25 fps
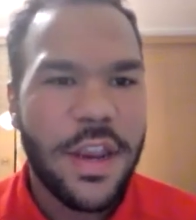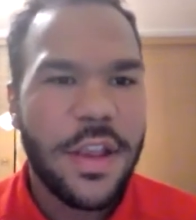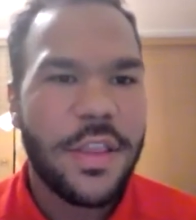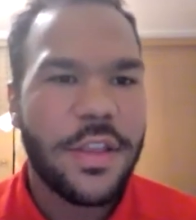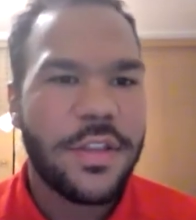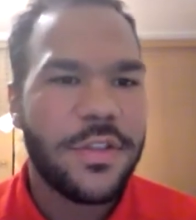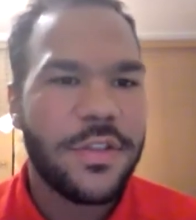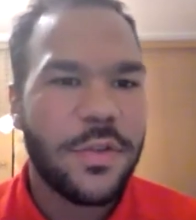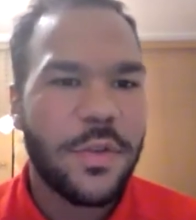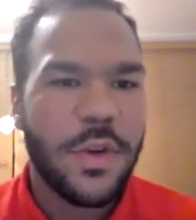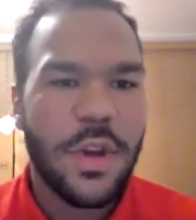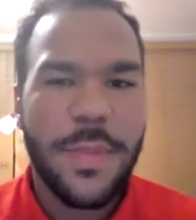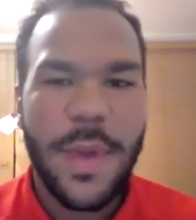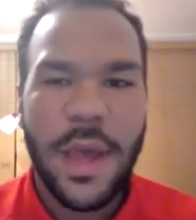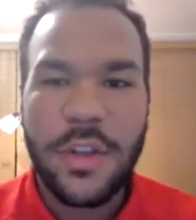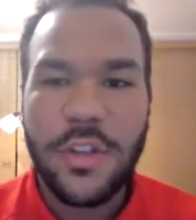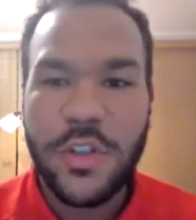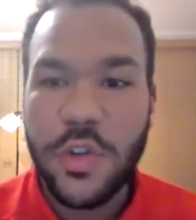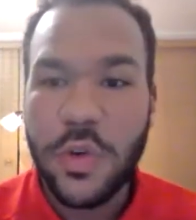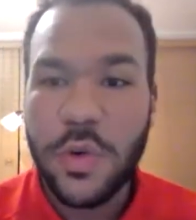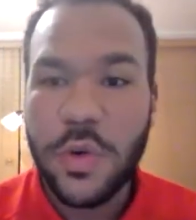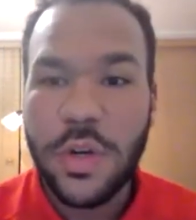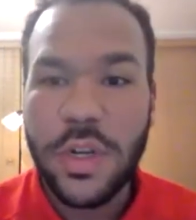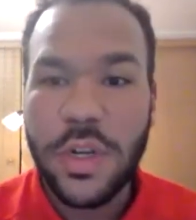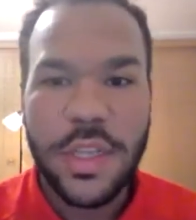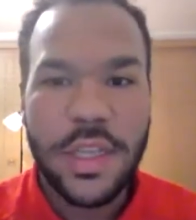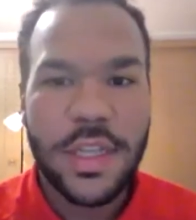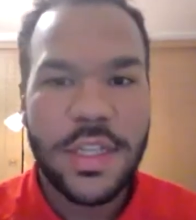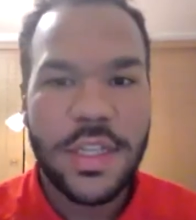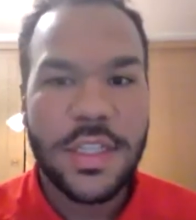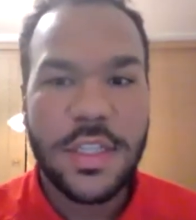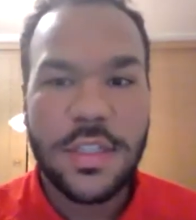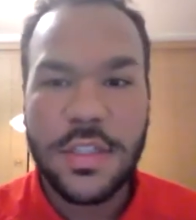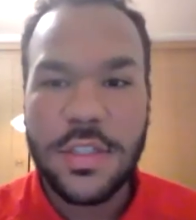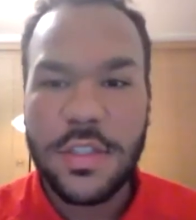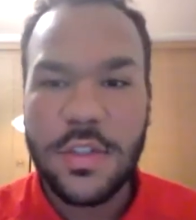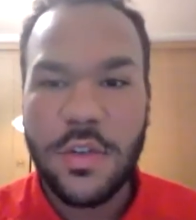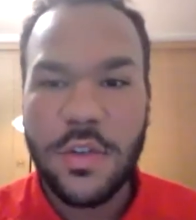The story about Jordan and the
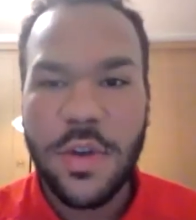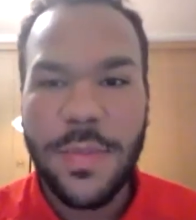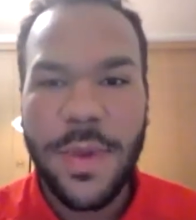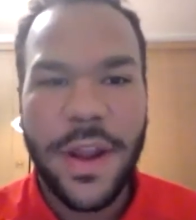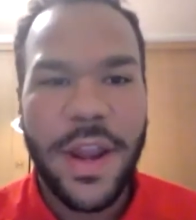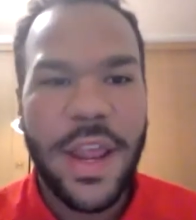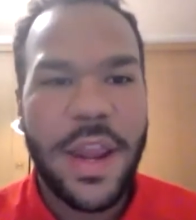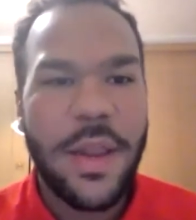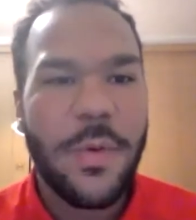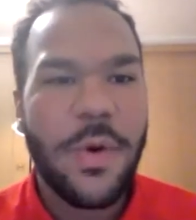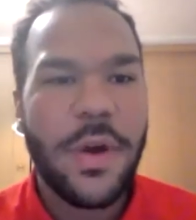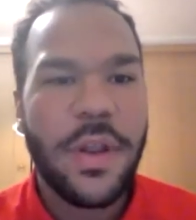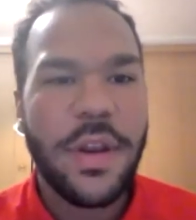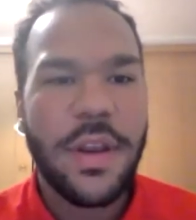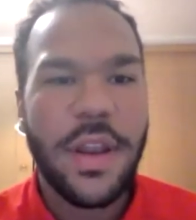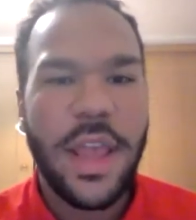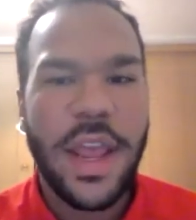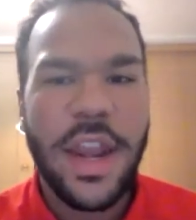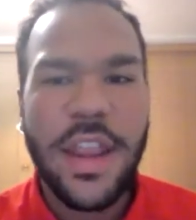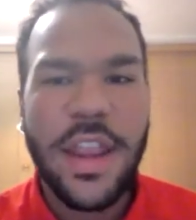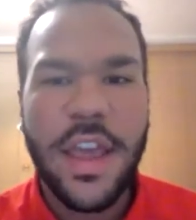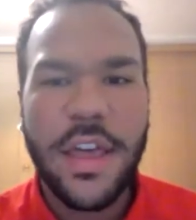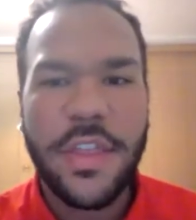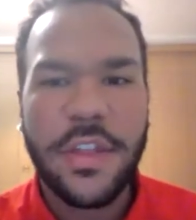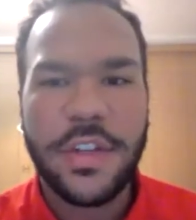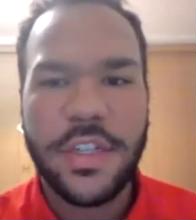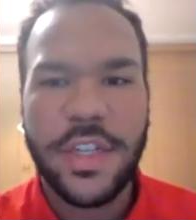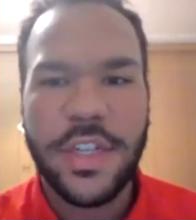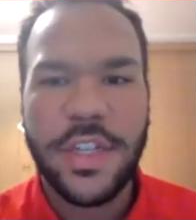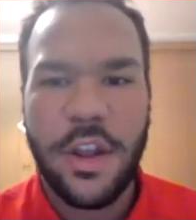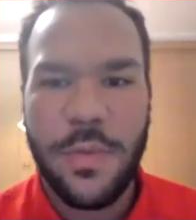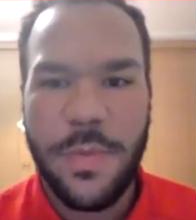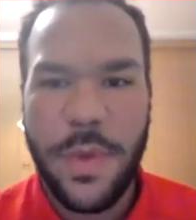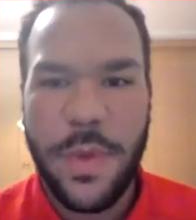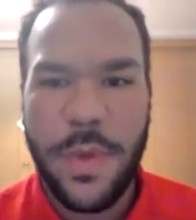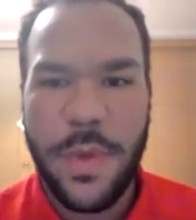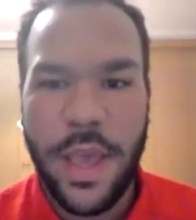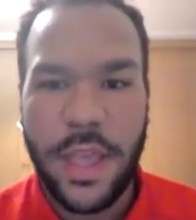story about any other
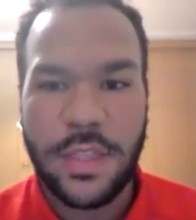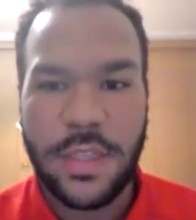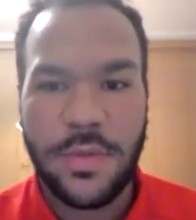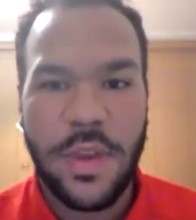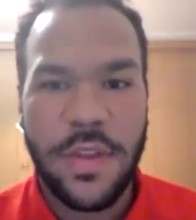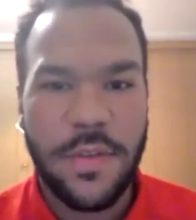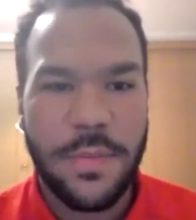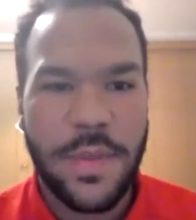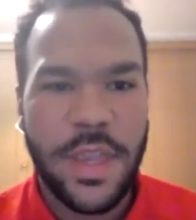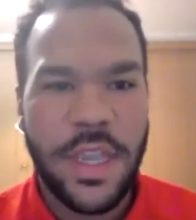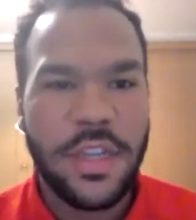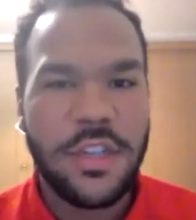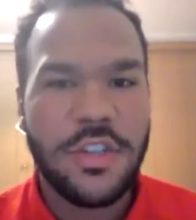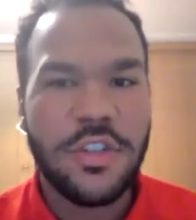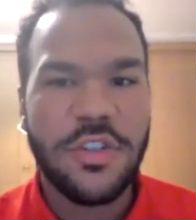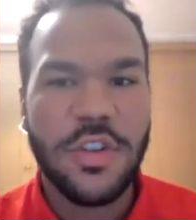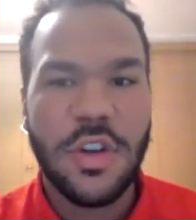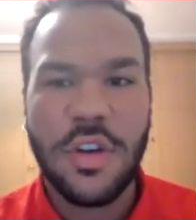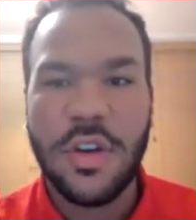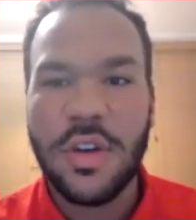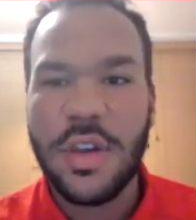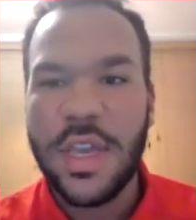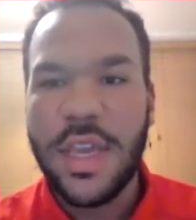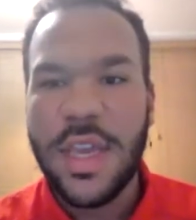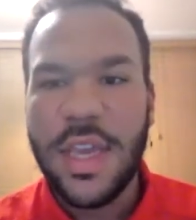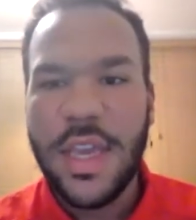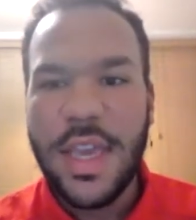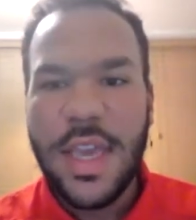child who passed away from heat stroke,